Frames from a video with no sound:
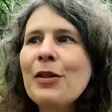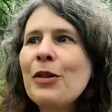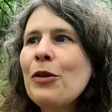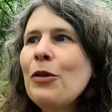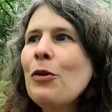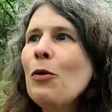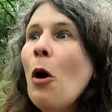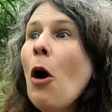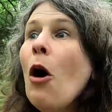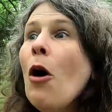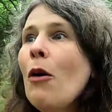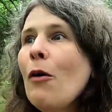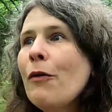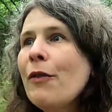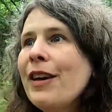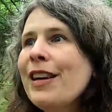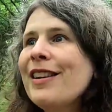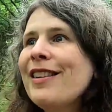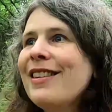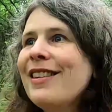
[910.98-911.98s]
to
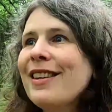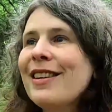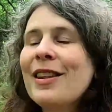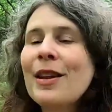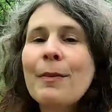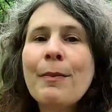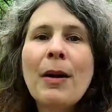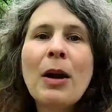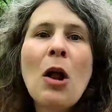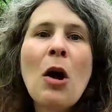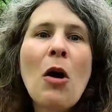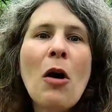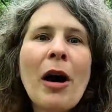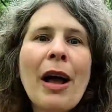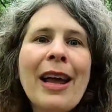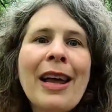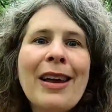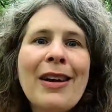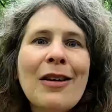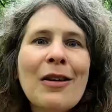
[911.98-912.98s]
harvest a
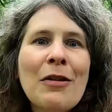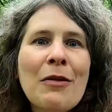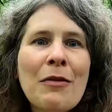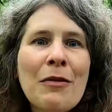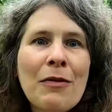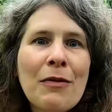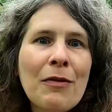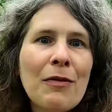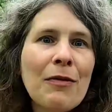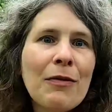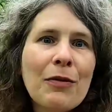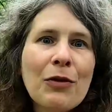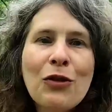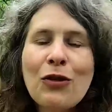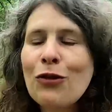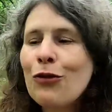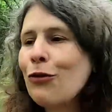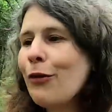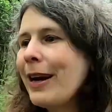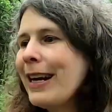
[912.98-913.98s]
supply of
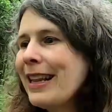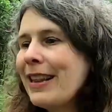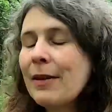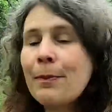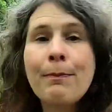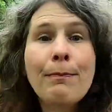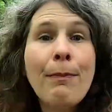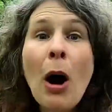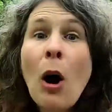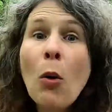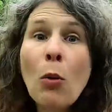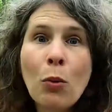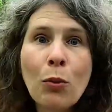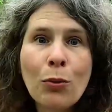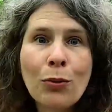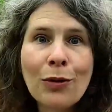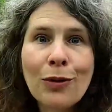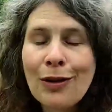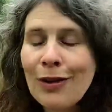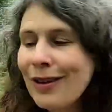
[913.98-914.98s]
straight
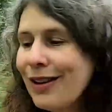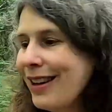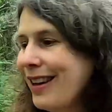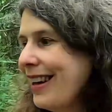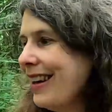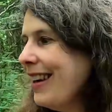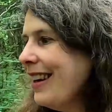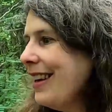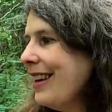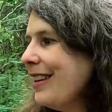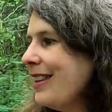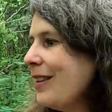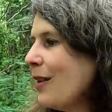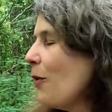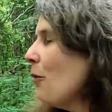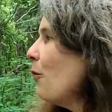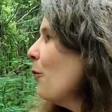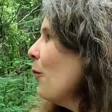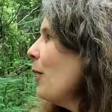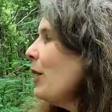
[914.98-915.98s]
poles.
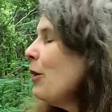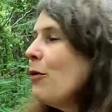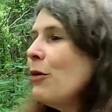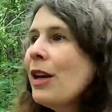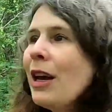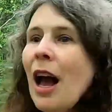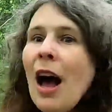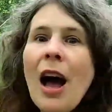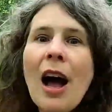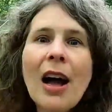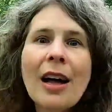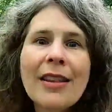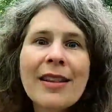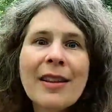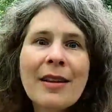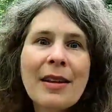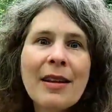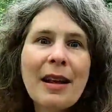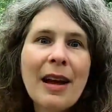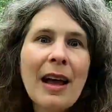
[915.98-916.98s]
So when you cut
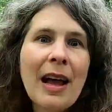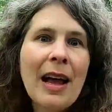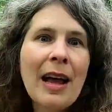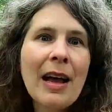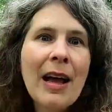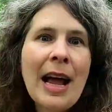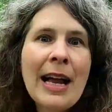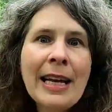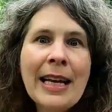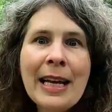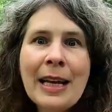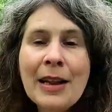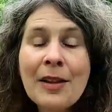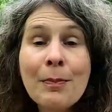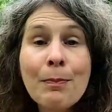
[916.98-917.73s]
any